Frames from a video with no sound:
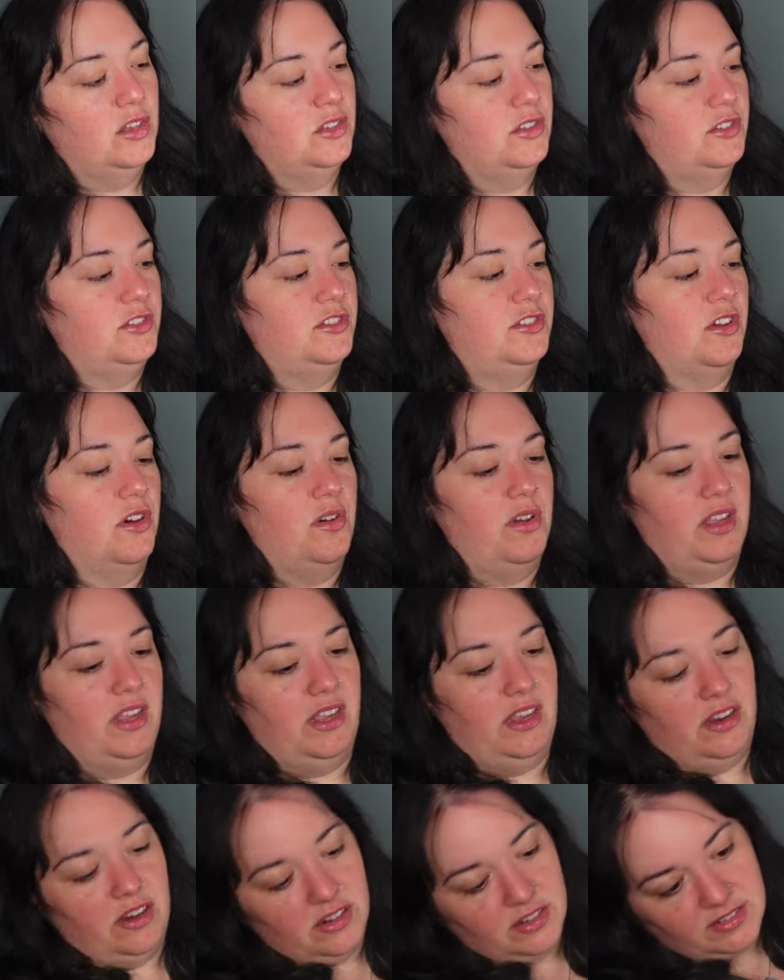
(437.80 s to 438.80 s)
So
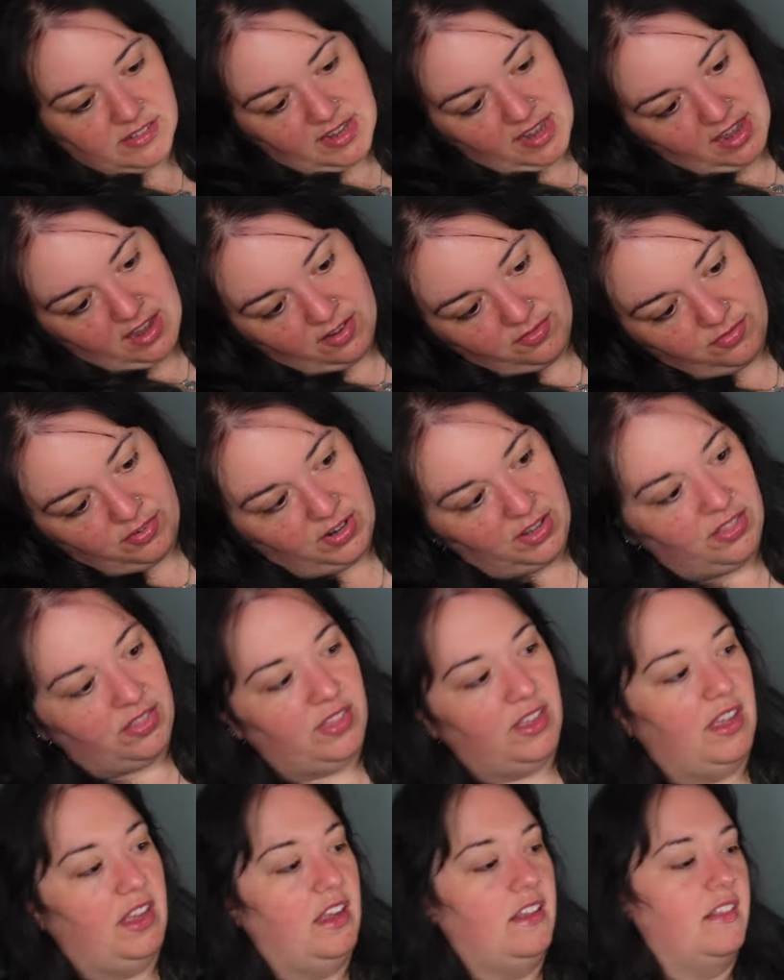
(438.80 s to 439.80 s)
here's
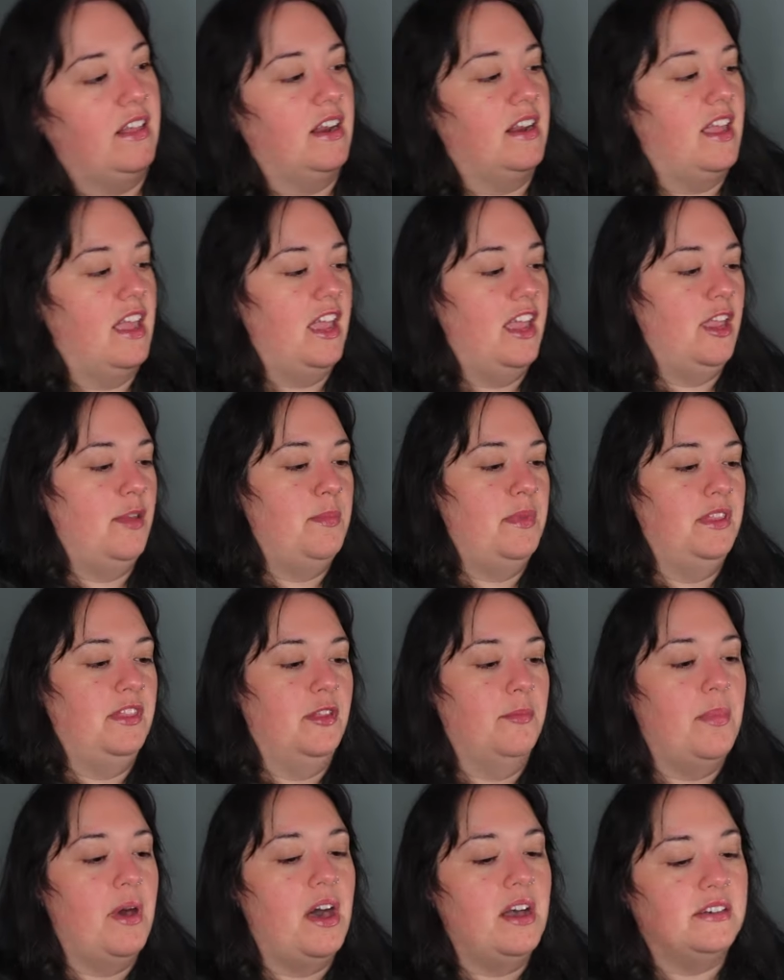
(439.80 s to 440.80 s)
everything that came in the
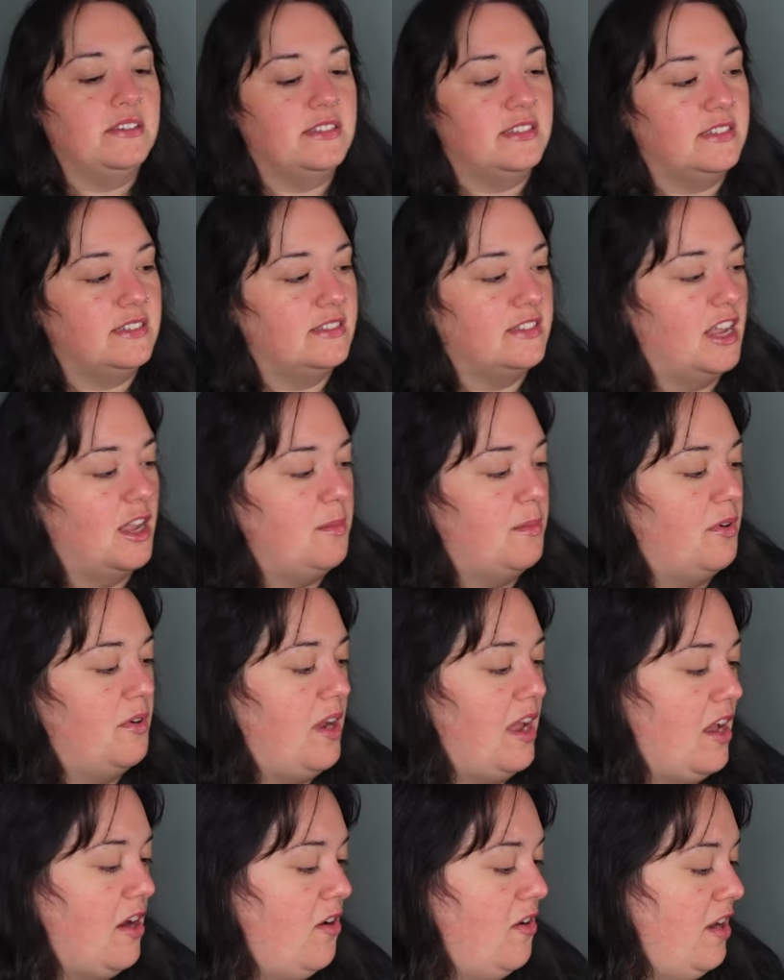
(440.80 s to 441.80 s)
box this time
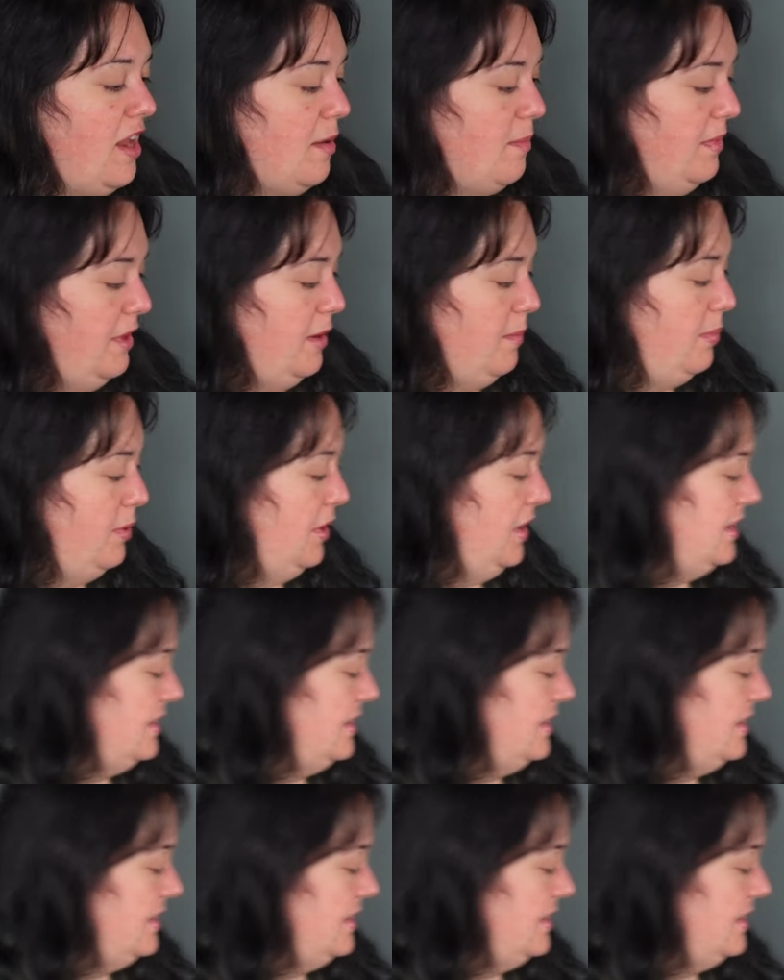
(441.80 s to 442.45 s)
around. I'm gonna put